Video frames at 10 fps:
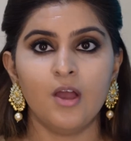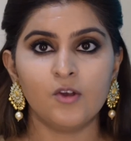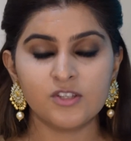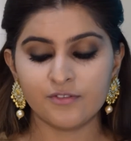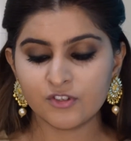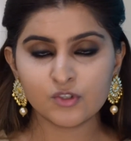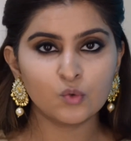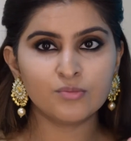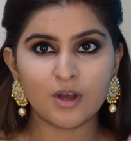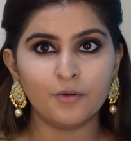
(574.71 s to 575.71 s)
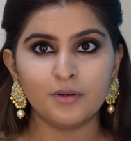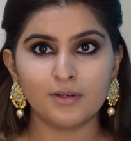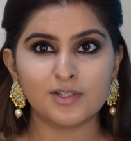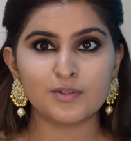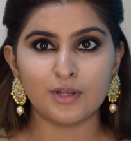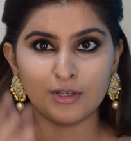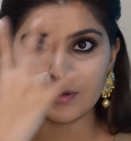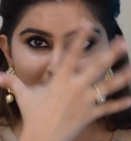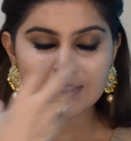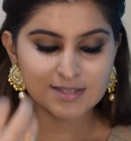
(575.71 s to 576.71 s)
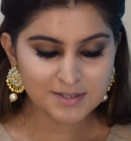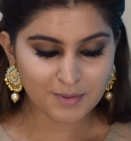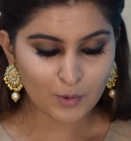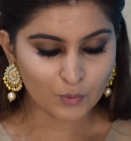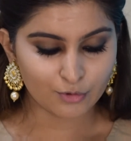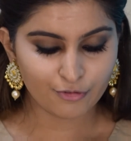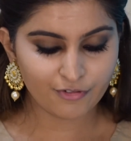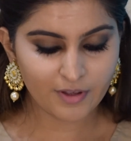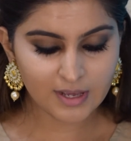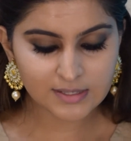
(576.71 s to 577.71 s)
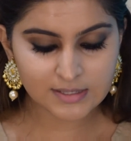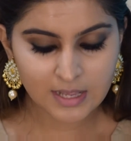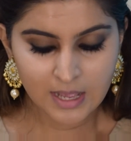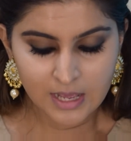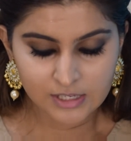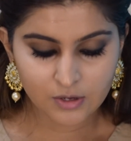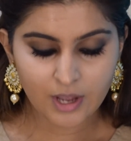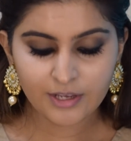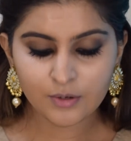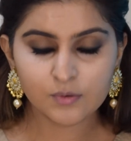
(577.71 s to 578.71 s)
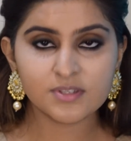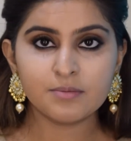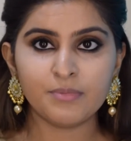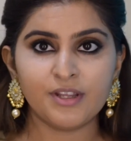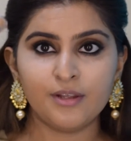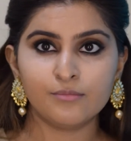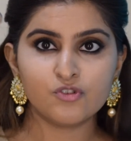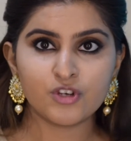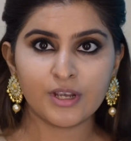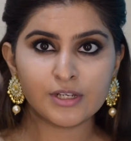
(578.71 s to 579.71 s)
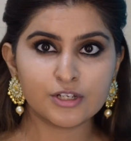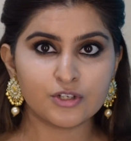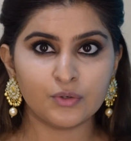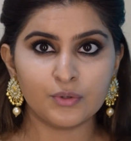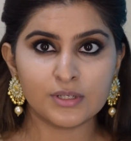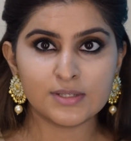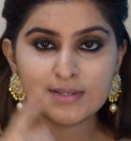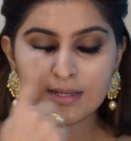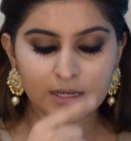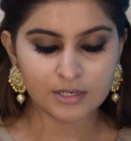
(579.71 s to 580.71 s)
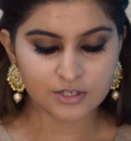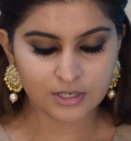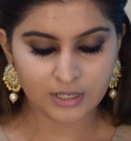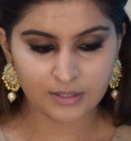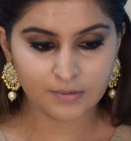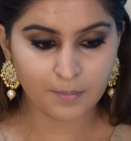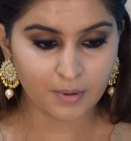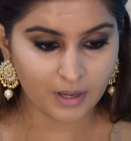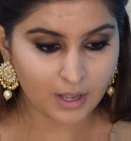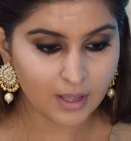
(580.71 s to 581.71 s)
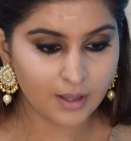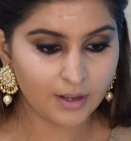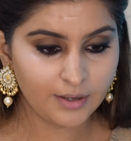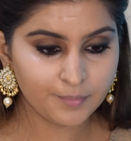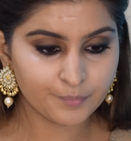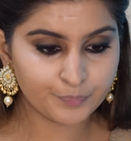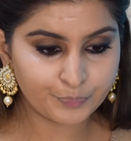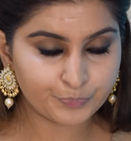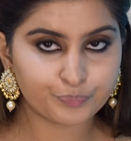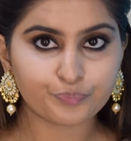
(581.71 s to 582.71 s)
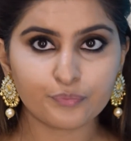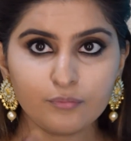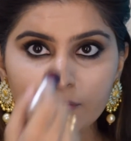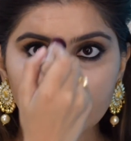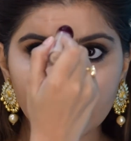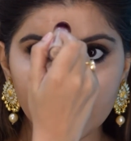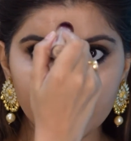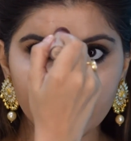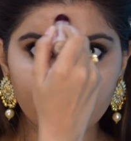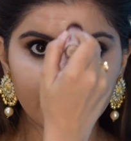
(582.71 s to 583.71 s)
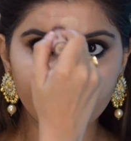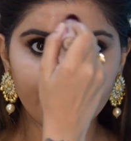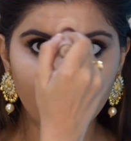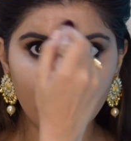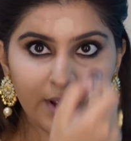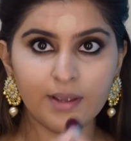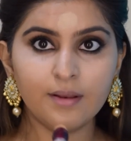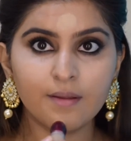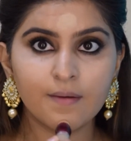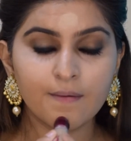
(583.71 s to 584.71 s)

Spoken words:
Okay, so I've just zoomed out a little so that you guys can see my whole face. So I use the medium shade to conceal underneath my eye, a little bit on the forehead,